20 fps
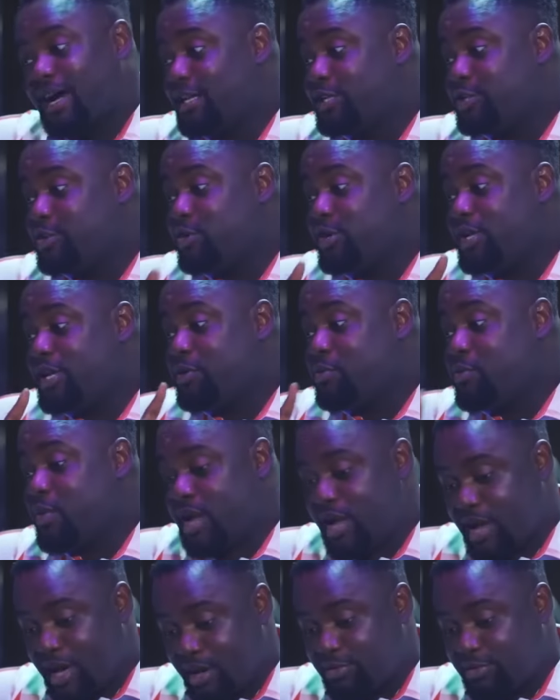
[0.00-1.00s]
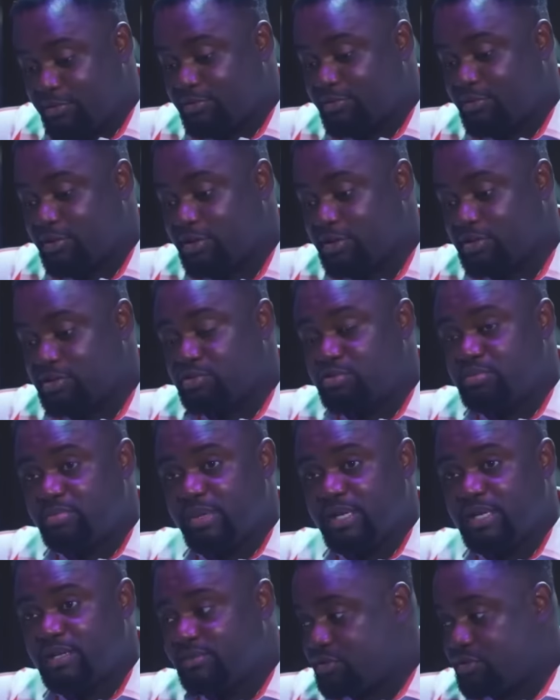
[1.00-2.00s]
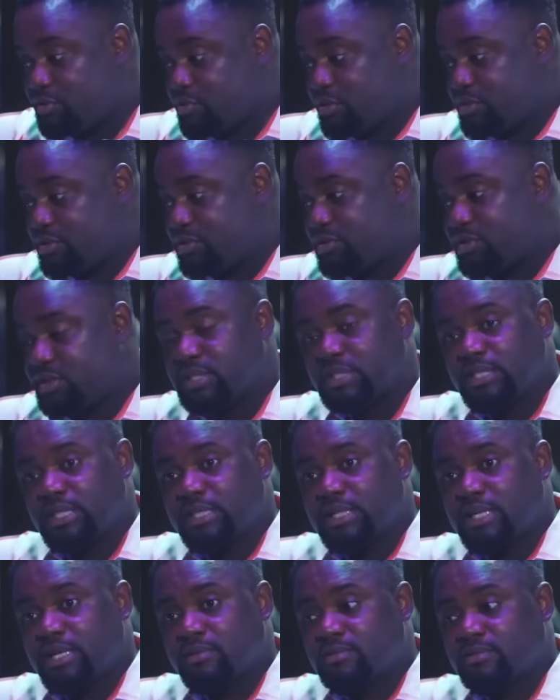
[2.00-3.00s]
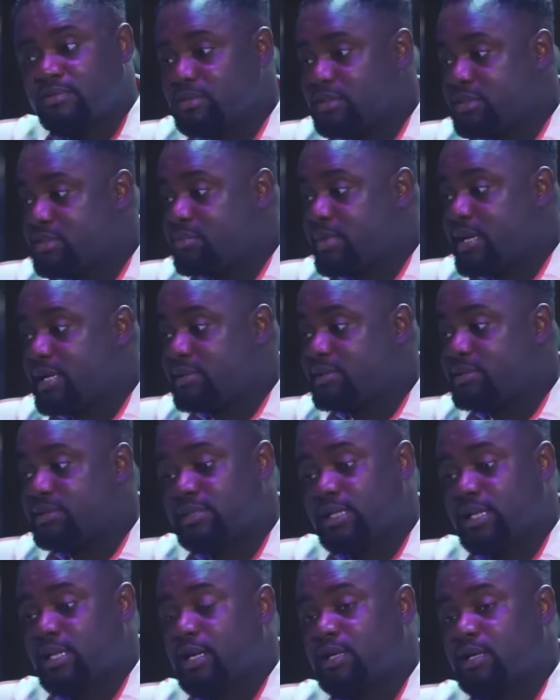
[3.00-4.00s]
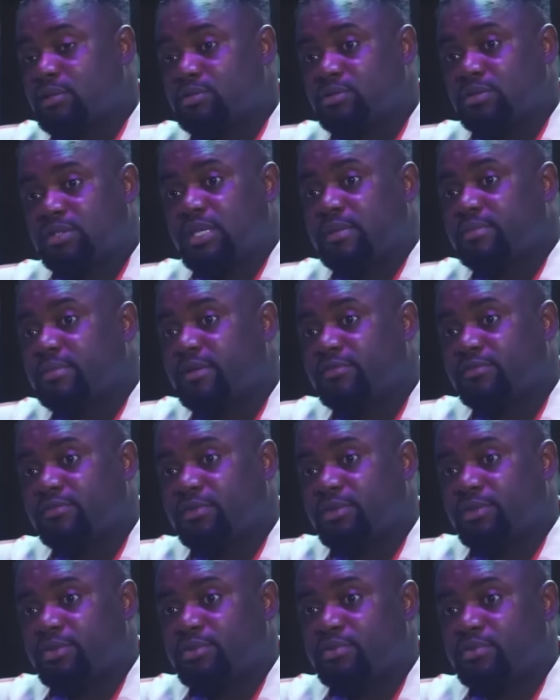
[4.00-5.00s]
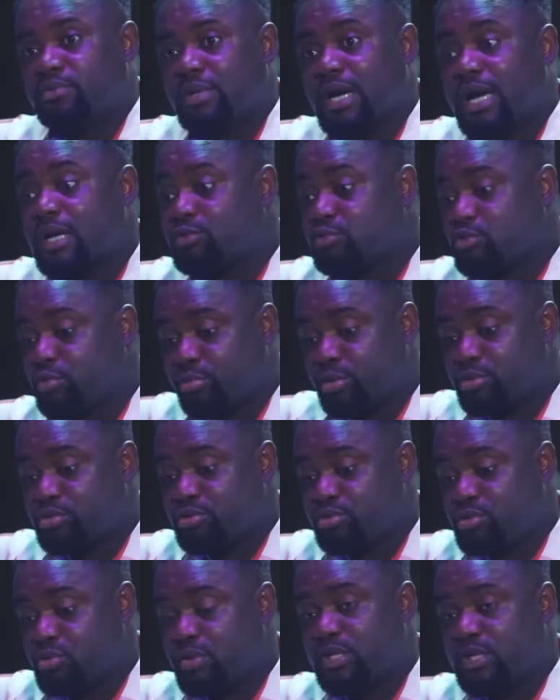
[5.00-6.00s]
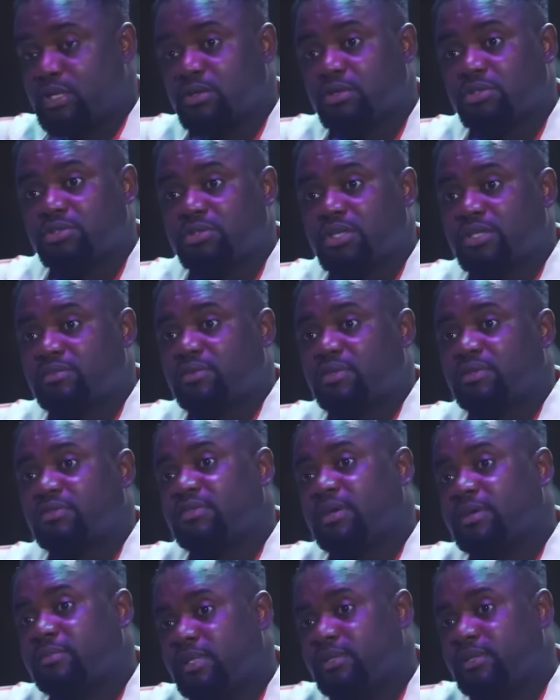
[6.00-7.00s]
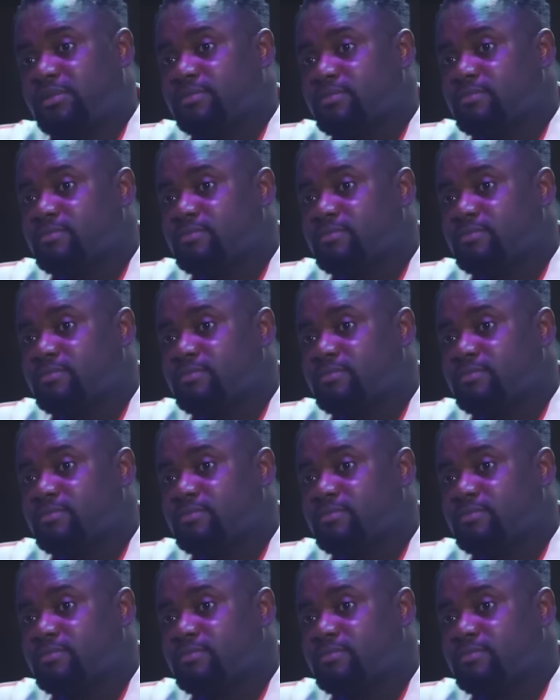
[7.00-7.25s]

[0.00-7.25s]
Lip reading: And the only way out for us to believe in what you just said now is by telling her to step down for you and support you to win the contract for the family.